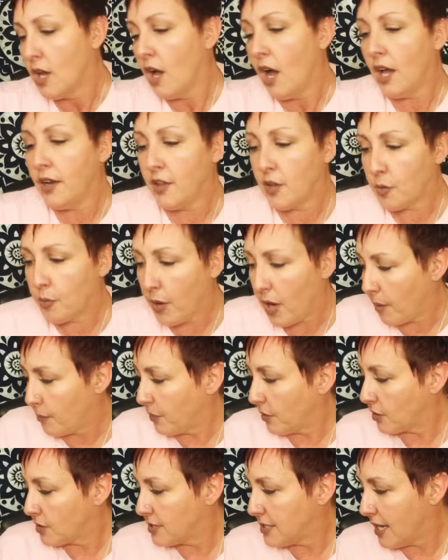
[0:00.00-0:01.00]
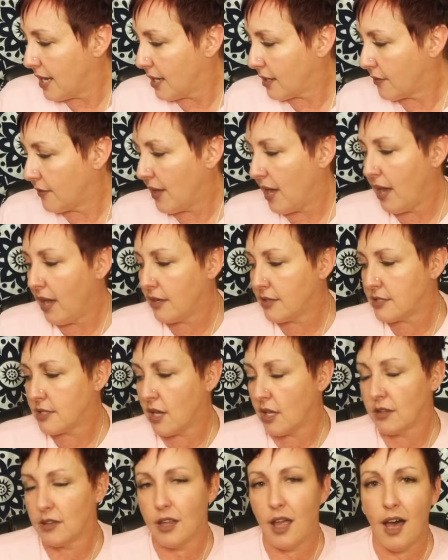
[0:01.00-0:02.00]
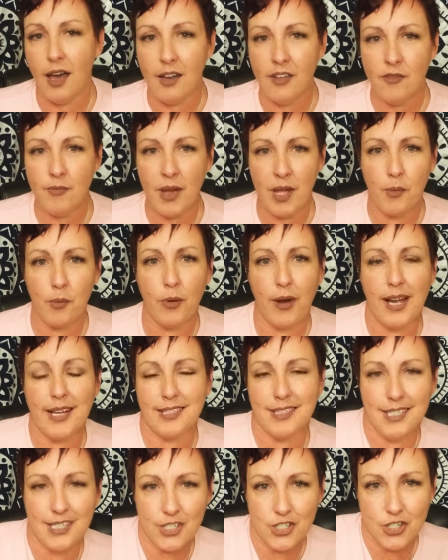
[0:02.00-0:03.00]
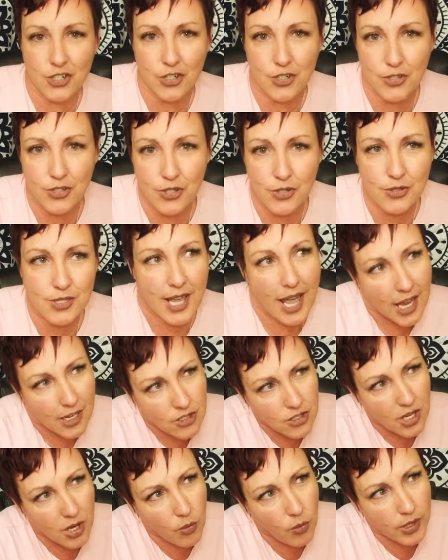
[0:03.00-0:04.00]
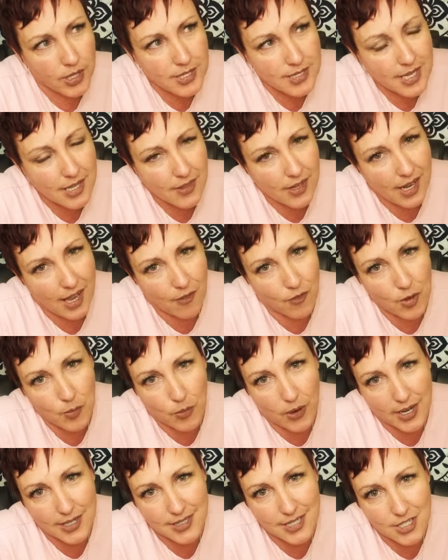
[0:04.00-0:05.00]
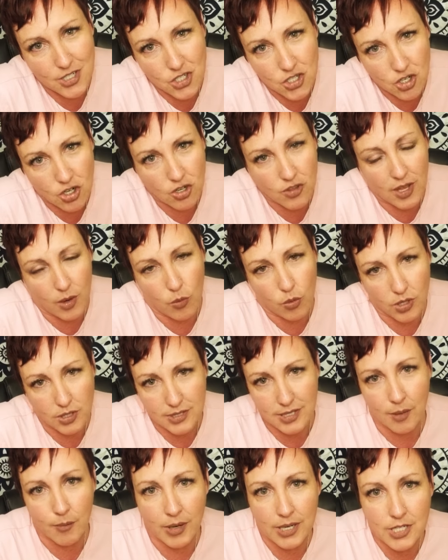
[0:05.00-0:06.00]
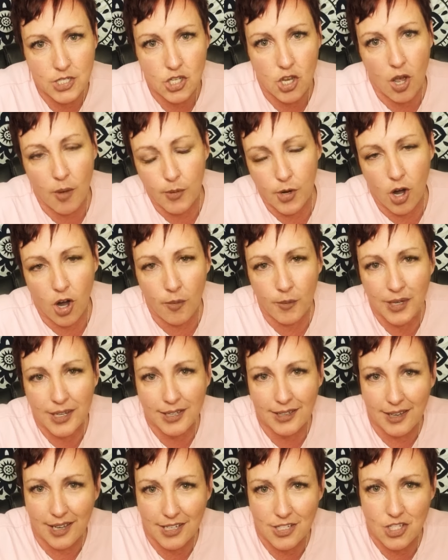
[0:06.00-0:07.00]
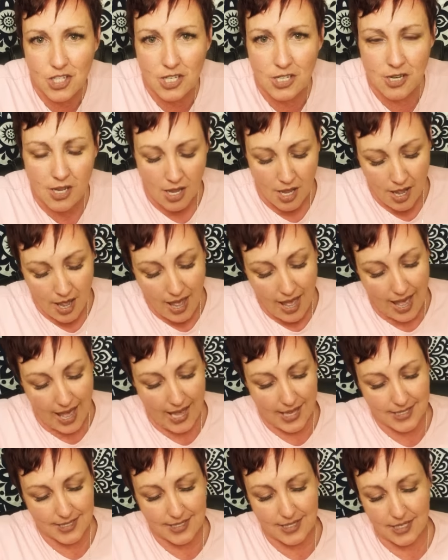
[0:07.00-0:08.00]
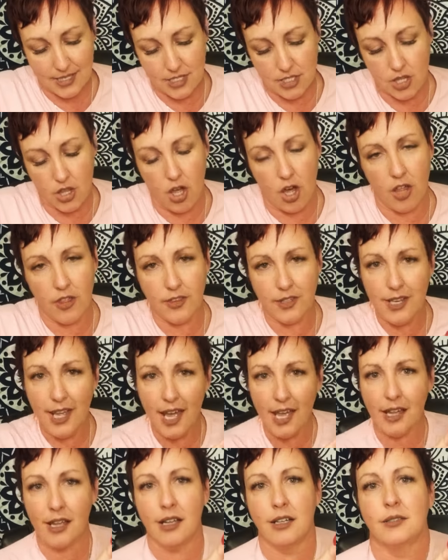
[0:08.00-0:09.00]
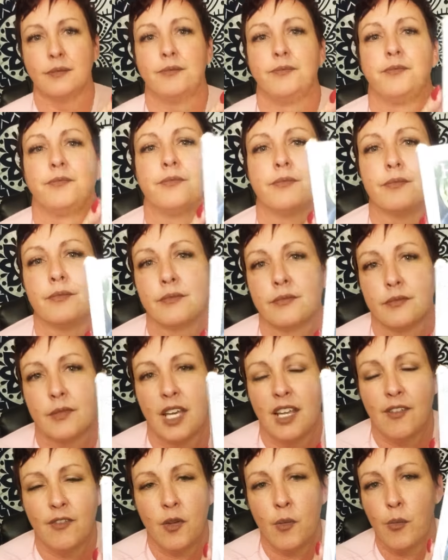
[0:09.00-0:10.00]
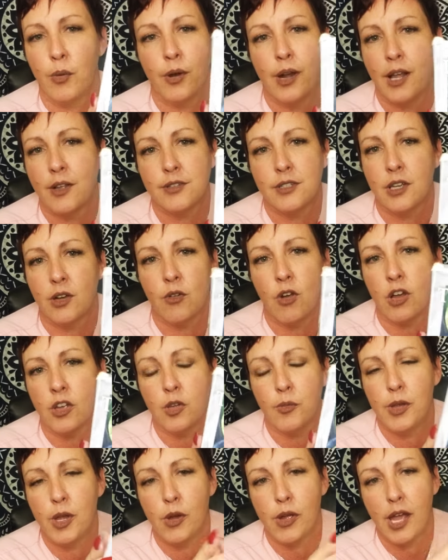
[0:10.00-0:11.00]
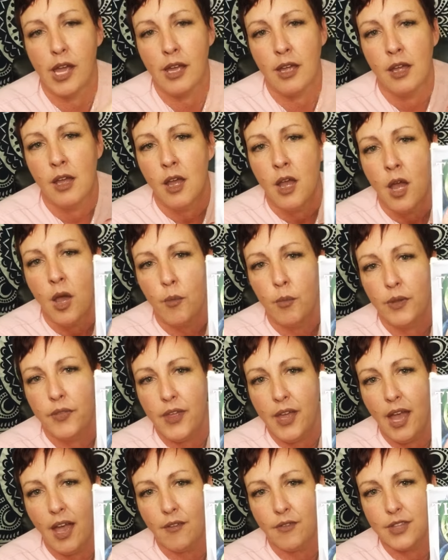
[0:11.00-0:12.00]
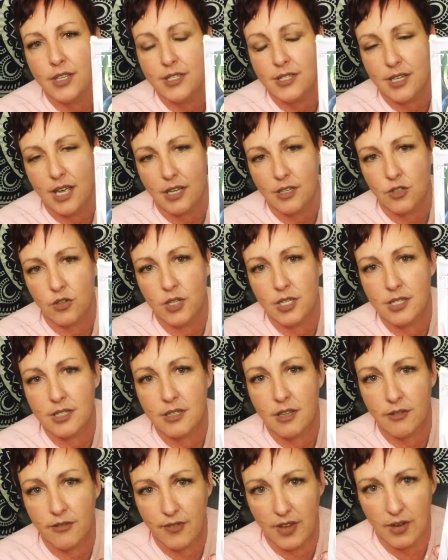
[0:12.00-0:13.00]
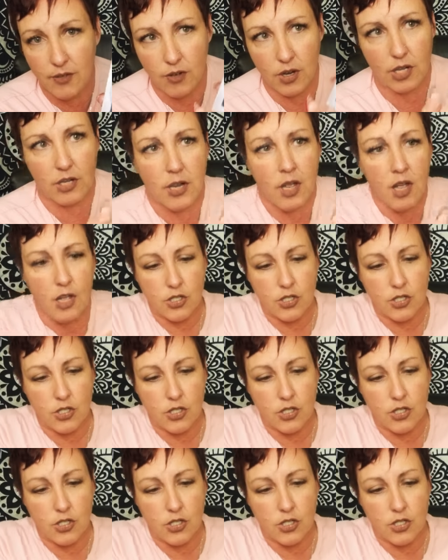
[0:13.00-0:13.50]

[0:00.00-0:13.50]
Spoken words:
Another popular deck that a lot of my practitioners use. Actually, I want to say that every practitioner that works at my shop, Karma Connection, has this Thoth deck. And if I'm pronouncing it wrong, you'll be okay. But they have this deck. So this is a favorite.